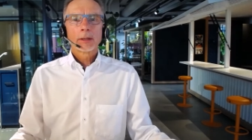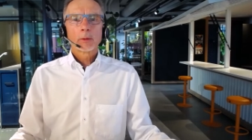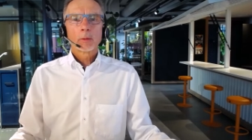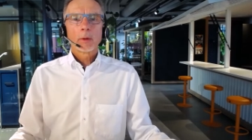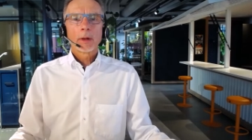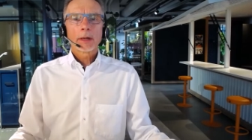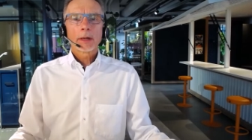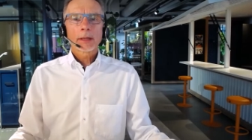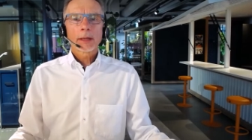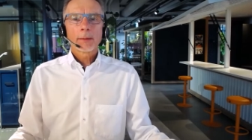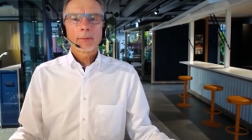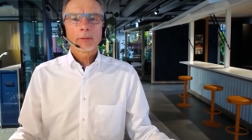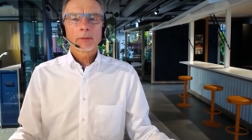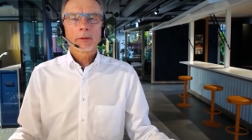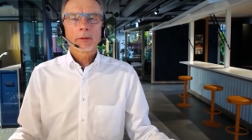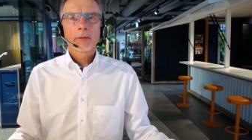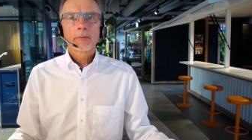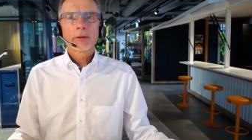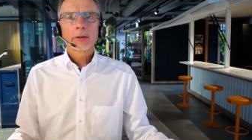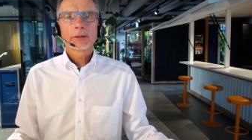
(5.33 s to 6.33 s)
welcome
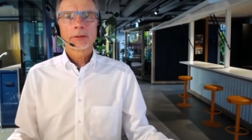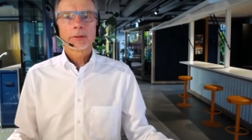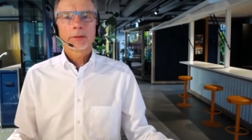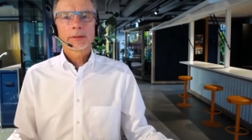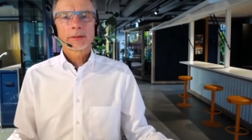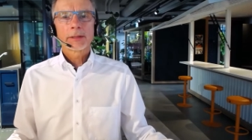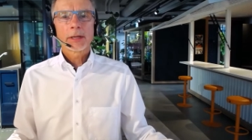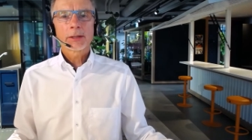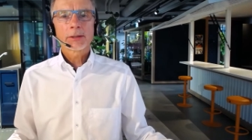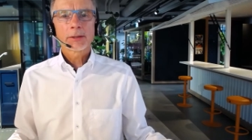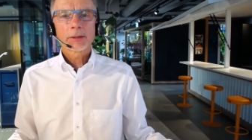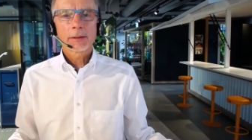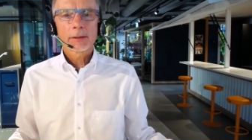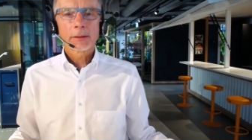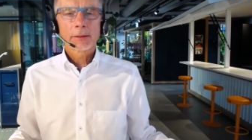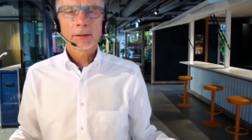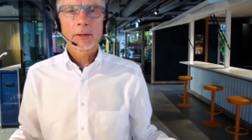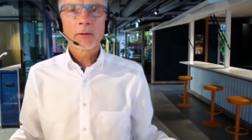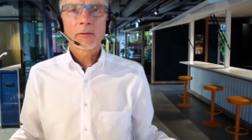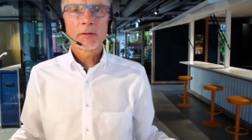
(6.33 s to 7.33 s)
to the virtual
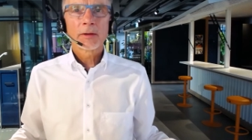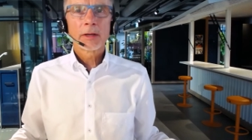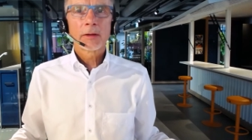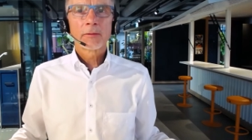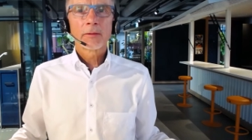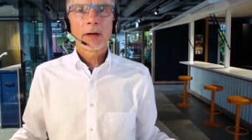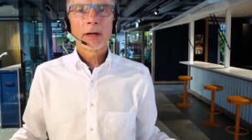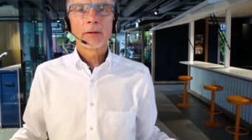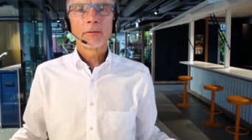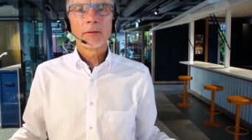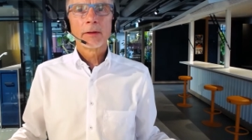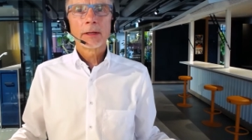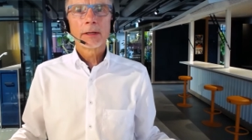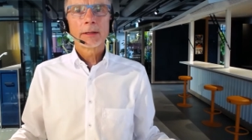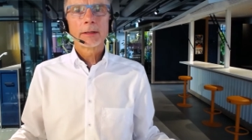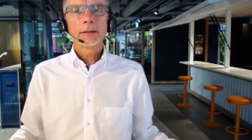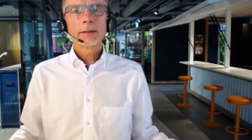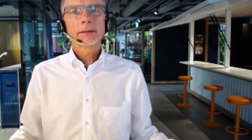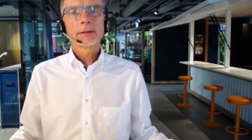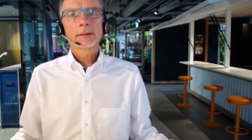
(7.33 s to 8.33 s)
session Software Defined
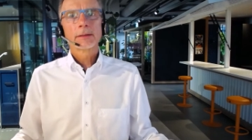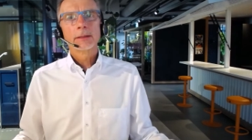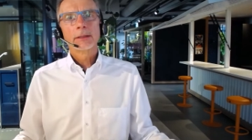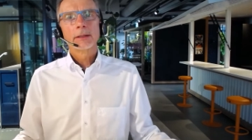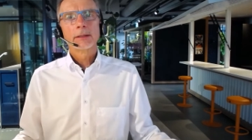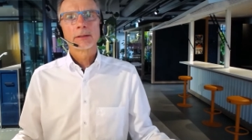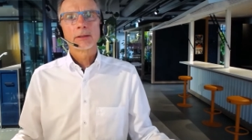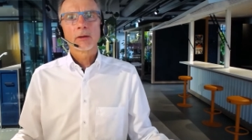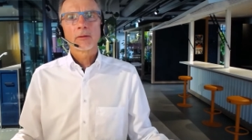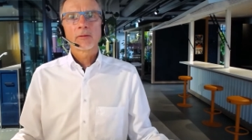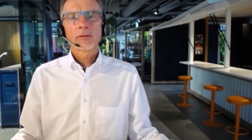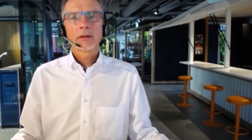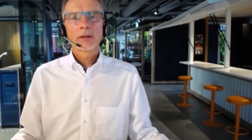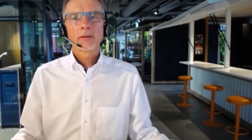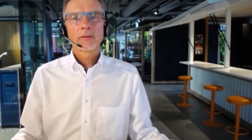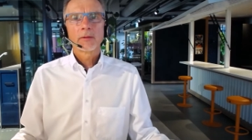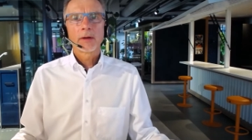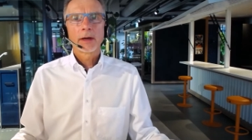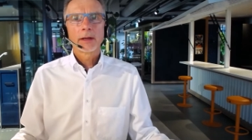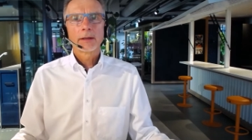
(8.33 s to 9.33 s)
Vehicles Need Software
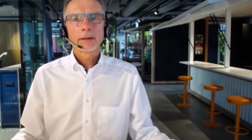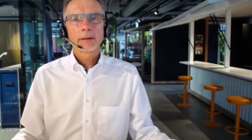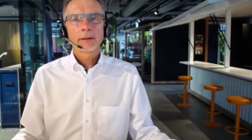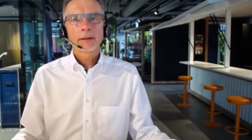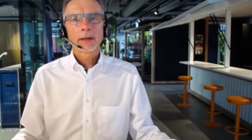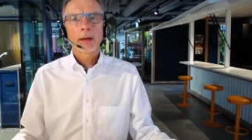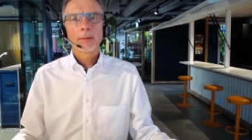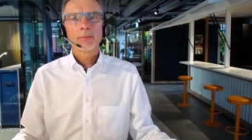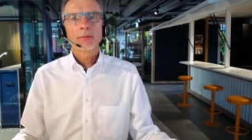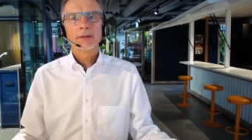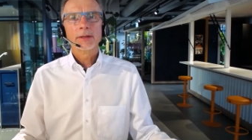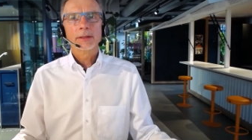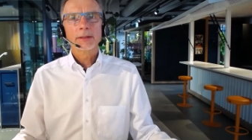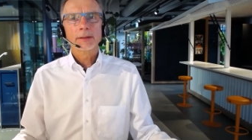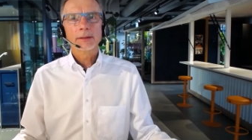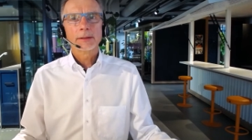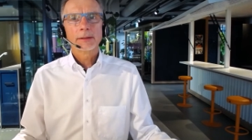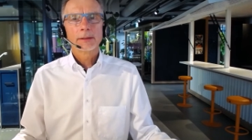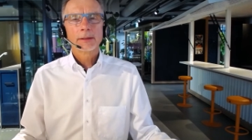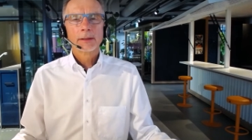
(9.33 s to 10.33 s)
Defined
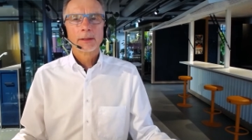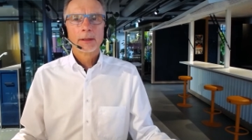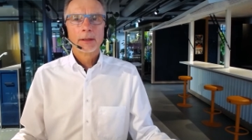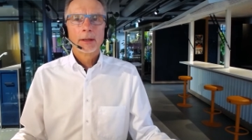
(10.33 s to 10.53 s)
Companies.